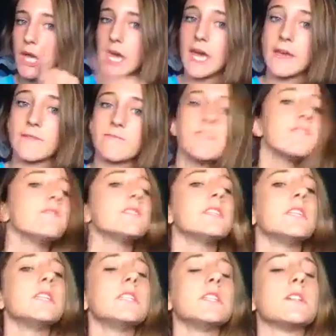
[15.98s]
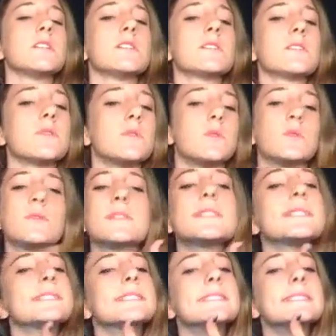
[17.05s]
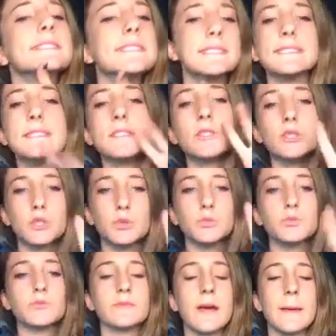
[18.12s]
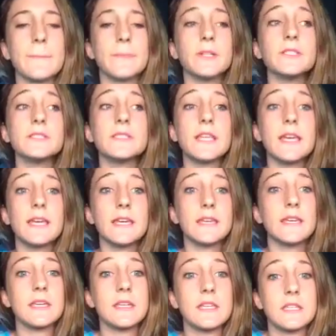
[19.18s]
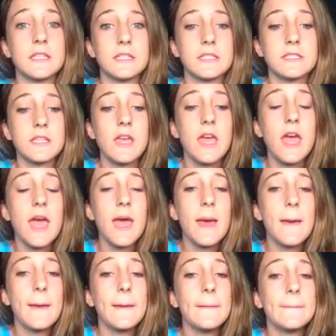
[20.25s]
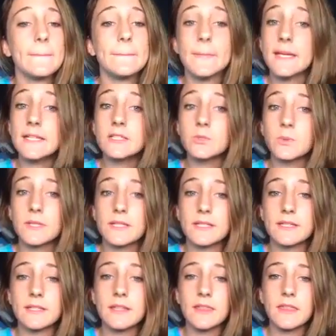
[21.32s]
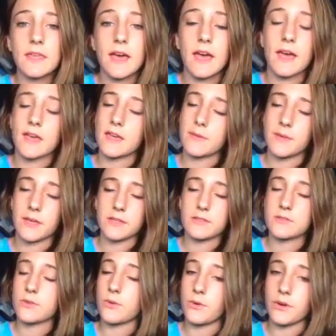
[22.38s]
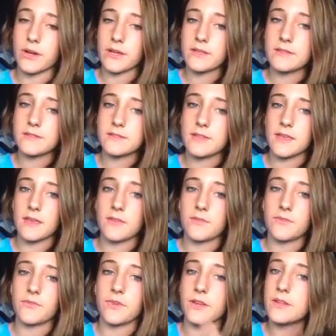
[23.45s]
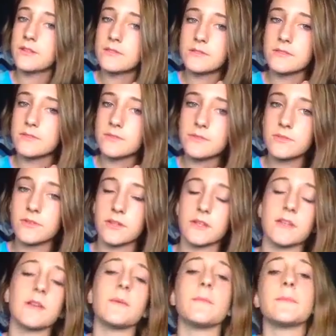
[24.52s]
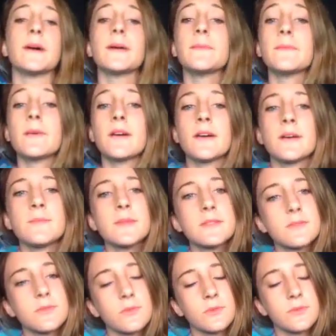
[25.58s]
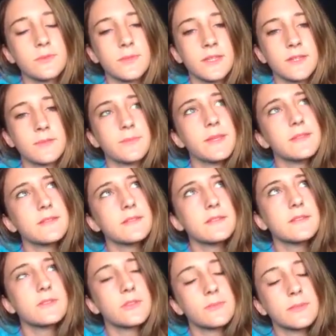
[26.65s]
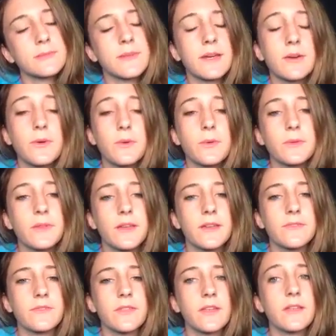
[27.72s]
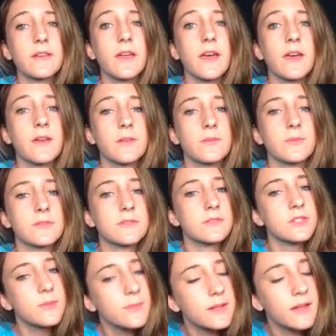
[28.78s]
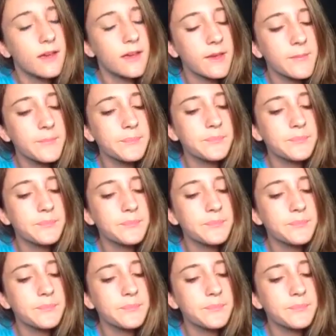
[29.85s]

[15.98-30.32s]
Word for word: I am 15 years old. My birthday is May 20th, I am a Taurus, and funny story, my mom told me, basically told me my whole life that I was a Gemini,